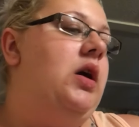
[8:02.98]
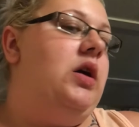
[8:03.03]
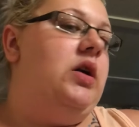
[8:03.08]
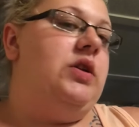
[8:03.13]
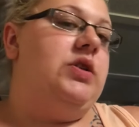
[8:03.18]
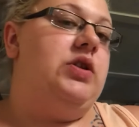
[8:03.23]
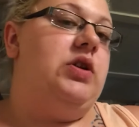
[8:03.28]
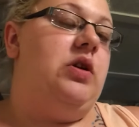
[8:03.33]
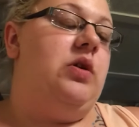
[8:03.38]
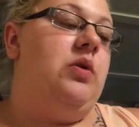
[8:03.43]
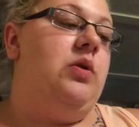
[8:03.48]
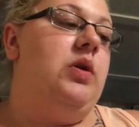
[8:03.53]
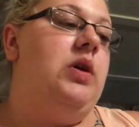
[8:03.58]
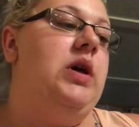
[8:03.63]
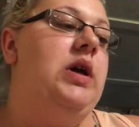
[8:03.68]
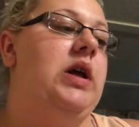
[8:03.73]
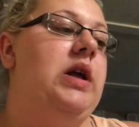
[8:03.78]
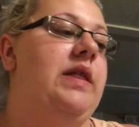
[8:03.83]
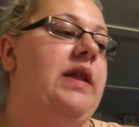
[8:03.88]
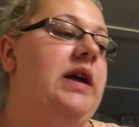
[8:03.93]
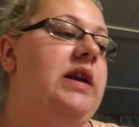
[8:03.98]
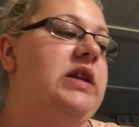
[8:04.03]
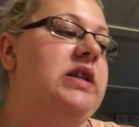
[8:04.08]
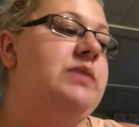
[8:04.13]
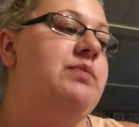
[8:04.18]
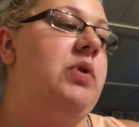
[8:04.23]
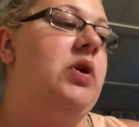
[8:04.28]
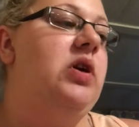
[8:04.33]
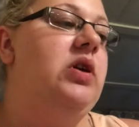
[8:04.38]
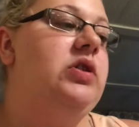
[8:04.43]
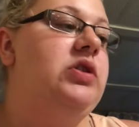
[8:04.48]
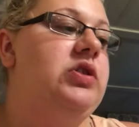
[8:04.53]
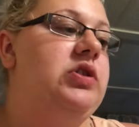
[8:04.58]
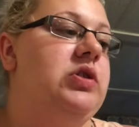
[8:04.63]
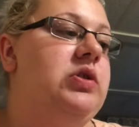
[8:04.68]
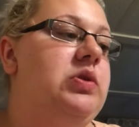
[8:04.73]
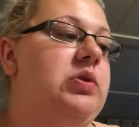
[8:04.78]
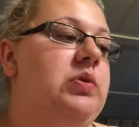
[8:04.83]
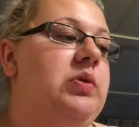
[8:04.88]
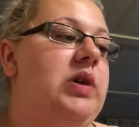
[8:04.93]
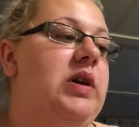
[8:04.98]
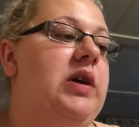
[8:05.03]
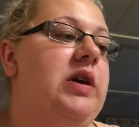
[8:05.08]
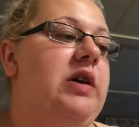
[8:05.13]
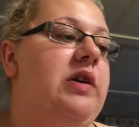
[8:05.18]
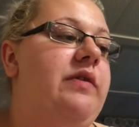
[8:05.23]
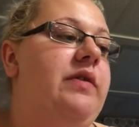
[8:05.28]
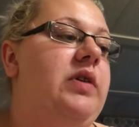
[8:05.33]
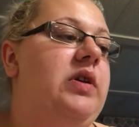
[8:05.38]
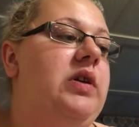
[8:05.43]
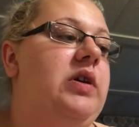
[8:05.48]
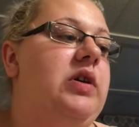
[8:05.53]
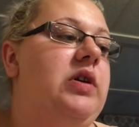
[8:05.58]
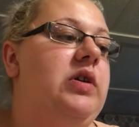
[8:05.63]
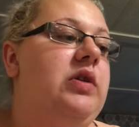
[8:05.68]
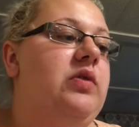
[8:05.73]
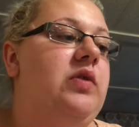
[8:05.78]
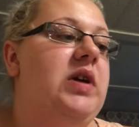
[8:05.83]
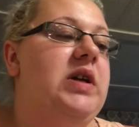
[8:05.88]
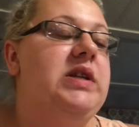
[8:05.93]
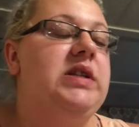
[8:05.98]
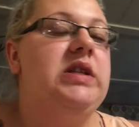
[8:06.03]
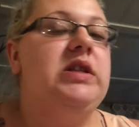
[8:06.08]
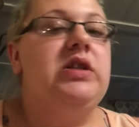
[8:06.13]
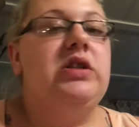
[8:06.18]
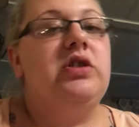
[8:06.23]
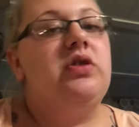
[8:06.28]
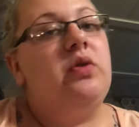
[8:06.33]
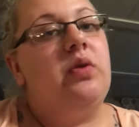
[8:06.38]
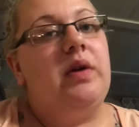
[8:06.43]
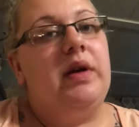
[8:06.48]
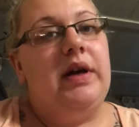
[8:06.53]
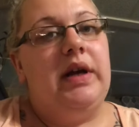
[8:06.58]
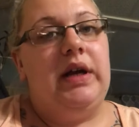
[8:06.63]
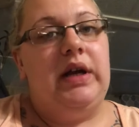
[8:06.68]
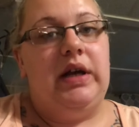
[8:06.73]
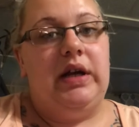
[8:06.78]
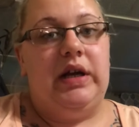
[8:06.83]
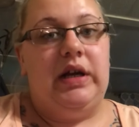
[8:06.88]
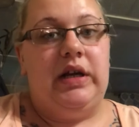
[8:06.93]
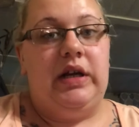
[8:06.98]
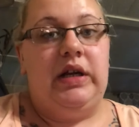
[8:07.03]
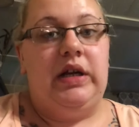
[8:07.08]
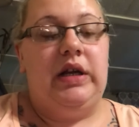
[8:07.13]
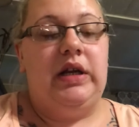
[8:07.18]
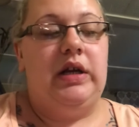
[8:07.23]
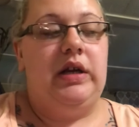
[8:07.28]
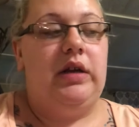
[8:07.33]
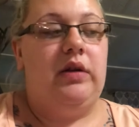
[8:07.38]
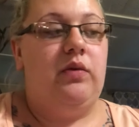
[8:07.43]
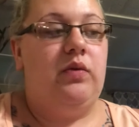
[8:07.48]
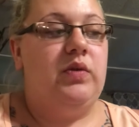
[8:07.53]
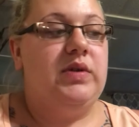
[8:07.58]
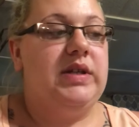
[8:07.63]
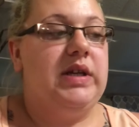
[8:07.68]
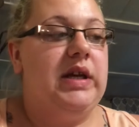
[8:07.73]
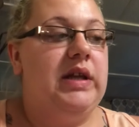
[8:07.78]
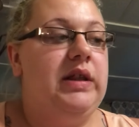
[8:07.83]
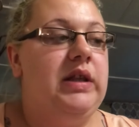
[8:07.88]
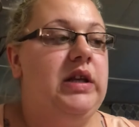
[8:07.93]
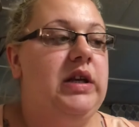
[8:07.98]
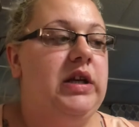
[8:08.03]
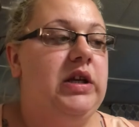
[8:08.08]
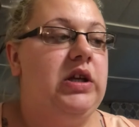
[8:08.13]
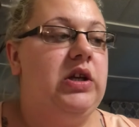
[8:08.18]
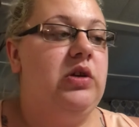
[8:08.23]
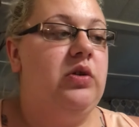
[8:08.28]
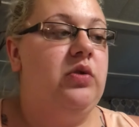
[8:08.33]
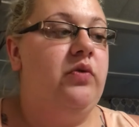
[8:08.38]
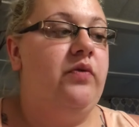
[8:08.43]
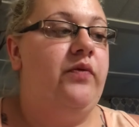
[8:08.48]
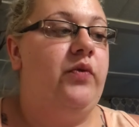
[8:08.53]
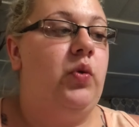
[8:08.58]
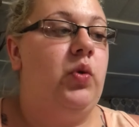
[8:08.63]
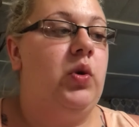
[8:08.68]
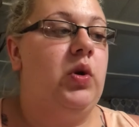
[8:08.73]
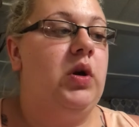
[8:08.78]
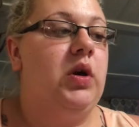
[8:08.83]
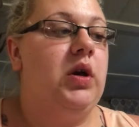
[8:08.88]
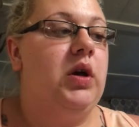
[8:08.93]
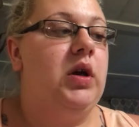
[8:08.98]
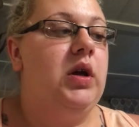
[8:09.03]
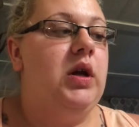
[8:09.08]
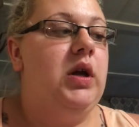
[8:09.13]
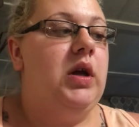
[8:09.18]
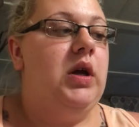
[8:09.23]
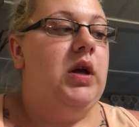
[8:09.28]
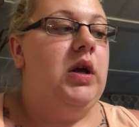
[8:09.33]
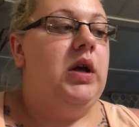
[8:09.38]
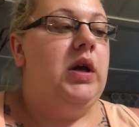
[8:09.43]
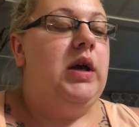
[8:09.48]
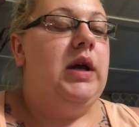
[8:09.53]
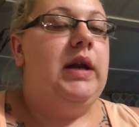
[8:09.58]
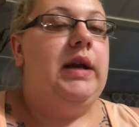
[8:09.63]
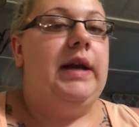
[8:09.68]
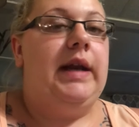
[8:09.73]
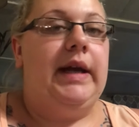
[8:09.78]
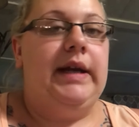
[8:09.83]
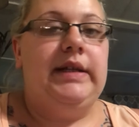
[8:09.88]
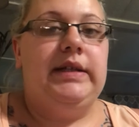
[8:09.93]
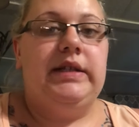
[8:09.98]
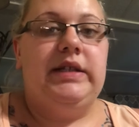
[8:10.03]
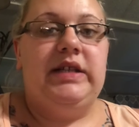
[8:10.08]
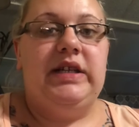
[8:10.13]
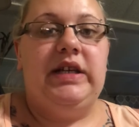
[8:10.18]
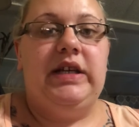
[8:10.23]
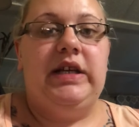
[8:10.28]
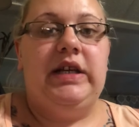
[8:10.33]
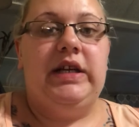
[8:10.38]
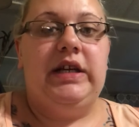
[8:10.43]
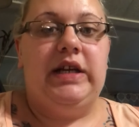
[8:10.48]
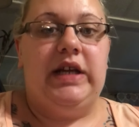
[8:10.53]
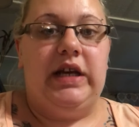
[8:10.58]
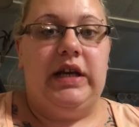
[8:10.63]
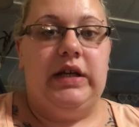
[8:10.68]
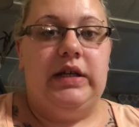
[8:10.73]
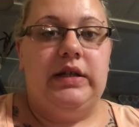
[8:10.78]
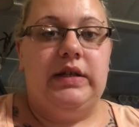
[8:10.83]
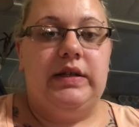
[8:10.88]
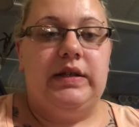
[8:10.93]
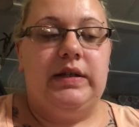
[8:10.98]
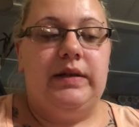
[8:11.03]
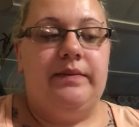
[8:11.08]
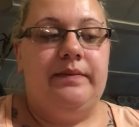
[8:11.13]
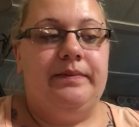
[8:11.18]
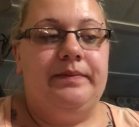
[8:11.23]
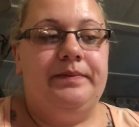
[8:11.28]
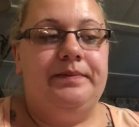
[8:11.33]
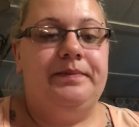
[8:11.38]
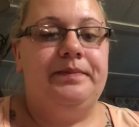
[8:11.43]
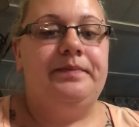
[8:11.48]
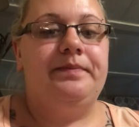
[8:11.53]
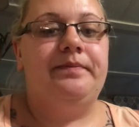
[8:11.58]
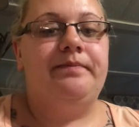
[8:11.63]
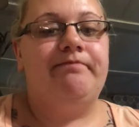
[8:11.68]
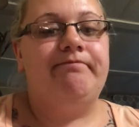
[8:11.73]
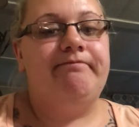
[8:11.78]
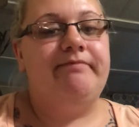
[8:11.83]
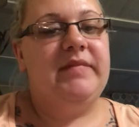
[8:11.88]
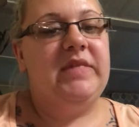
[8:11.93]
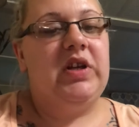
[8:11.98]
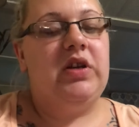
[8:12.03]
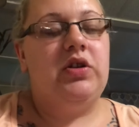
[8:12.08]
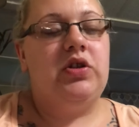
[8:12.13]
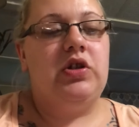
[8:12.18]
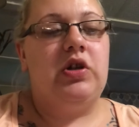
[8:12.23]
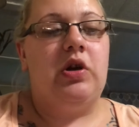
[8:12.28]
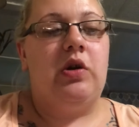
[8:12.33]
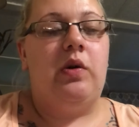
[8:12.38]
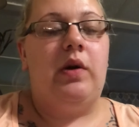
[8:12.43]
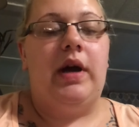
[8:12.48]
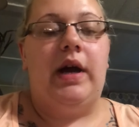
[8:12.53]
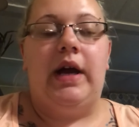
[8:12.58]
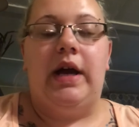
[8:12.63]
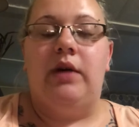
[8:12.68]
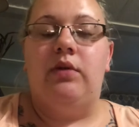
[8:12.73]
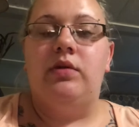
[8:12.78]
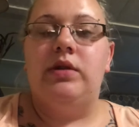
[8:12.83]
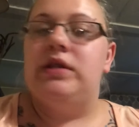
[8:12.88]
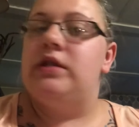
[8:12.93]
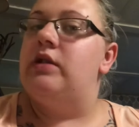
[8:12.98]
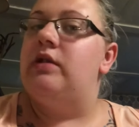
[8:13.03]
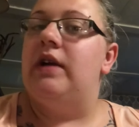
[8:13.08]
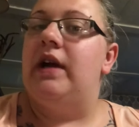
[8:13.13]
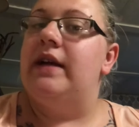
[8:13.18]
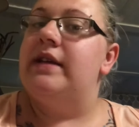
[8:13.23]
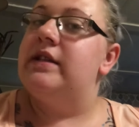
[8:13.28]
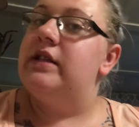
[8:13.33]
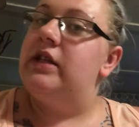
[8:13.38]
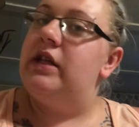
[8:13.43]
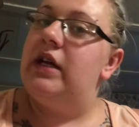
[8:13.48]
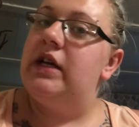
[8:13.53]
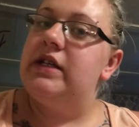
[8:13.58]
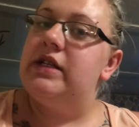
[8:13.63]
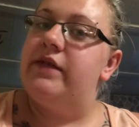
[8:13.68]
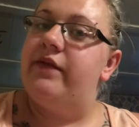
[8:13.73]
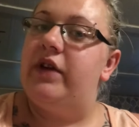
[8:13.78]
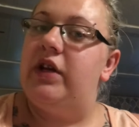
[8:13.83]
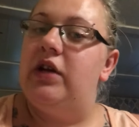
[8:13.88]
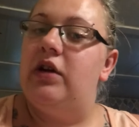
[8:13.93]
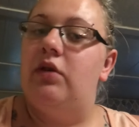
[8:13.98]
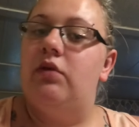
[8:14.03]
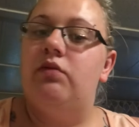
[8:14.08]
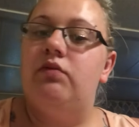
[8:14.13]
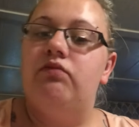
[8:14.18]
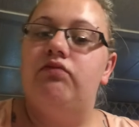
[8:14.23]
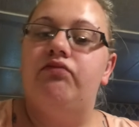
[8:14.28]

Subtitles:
So that is part 2 of Greyson's story, and he was in the NICU for 19 days. So I will see you guys in the next video.